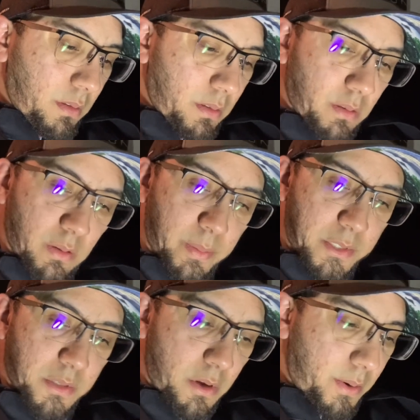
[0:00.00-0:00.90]
a little bit
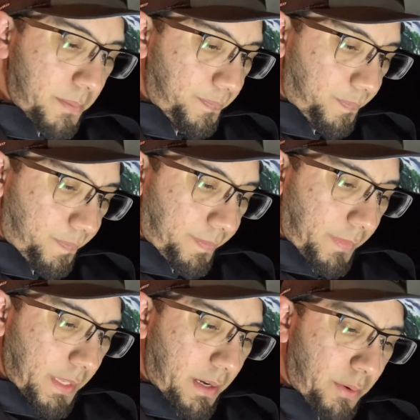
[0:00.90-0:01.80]
slower.
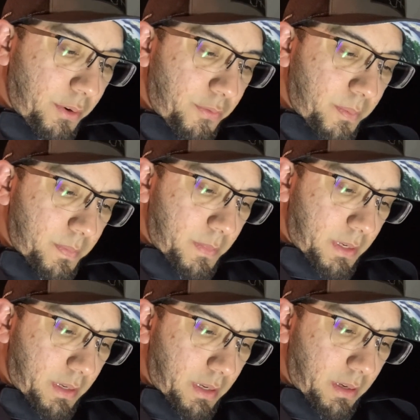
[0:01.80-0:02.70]
I went from
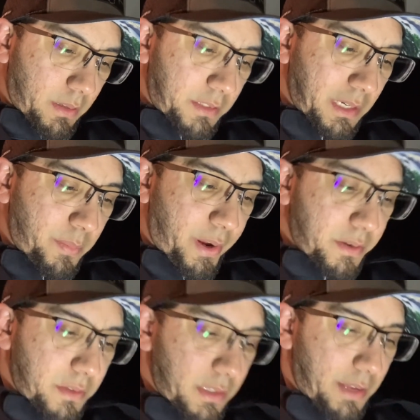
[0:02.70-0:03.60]
the second
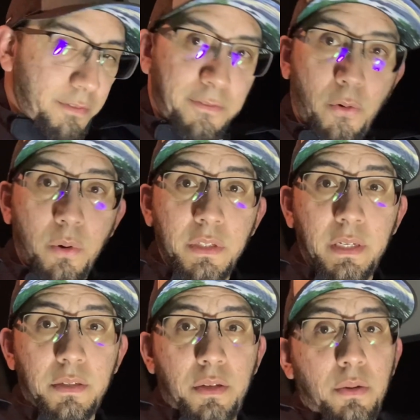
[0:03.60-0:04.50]
pass was
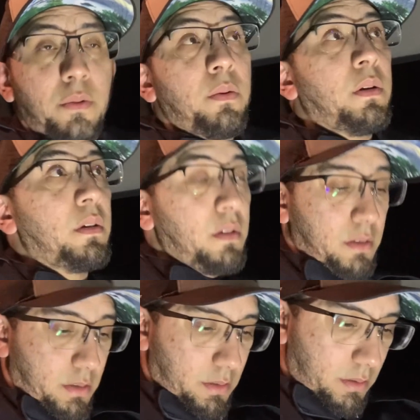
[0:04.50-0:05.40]
11.462
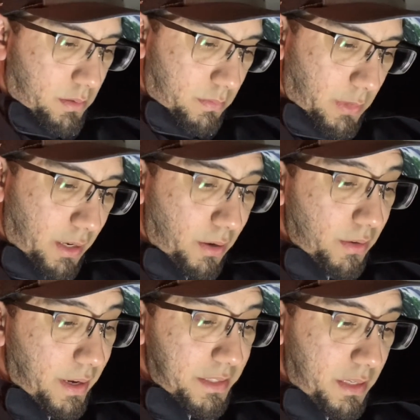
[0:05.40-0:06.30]
at
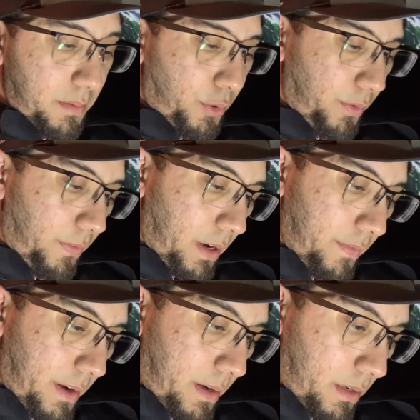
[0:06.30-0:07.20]

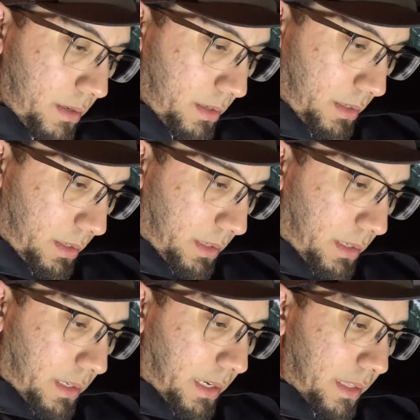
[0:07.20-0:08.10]
119.59,
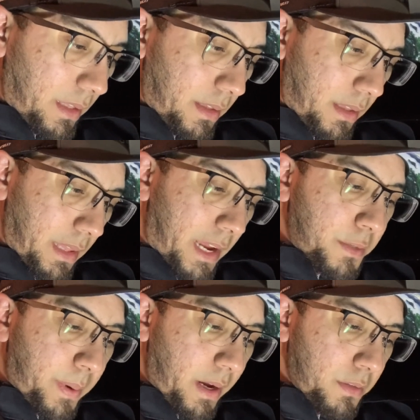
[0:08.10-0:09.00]
and then the
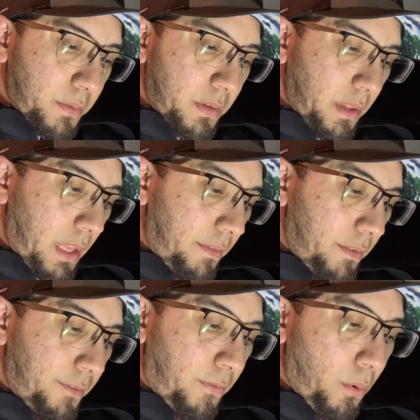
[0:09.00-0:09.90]
last pass was
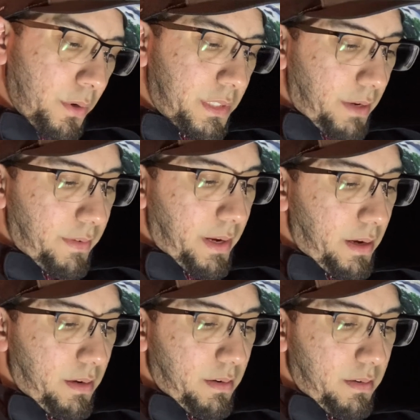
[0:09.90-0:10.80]

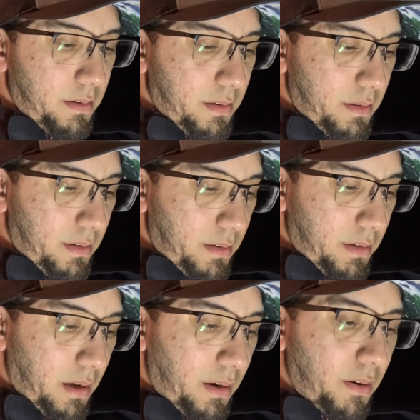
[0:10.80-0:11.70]
11.478
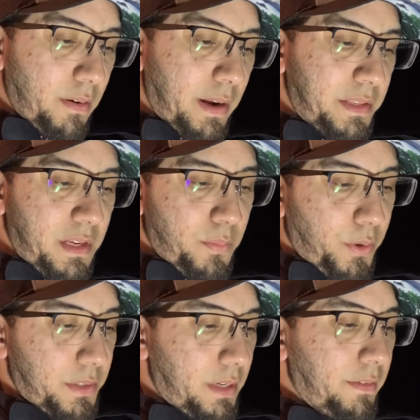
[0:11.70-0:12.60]
at
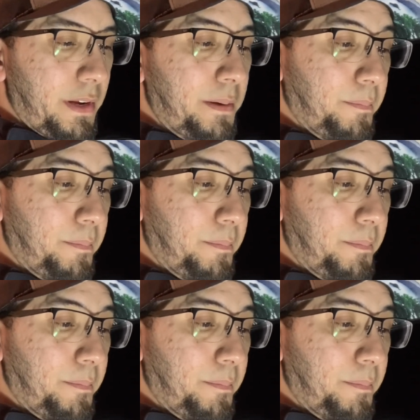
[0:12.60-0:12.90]
119.78.